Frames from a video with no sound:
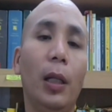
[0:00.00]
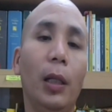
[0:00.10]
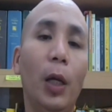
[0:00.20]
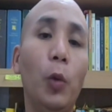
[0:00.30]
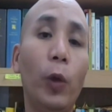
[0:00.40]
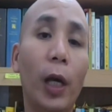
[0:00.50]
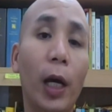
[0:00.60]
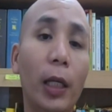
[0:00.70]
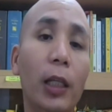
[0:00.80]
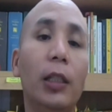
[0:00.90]
then we
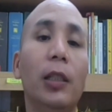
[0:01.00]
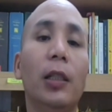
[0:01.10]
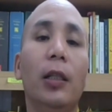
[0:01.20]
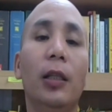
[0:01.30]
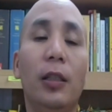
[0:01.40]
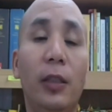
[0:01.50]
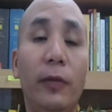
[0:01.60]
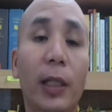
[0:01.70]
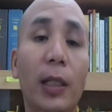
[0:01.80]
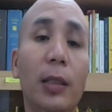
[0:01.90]
are in
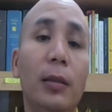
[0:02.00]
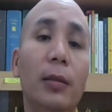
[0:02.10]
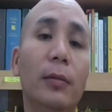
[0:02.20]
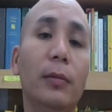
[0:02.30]
difficulties.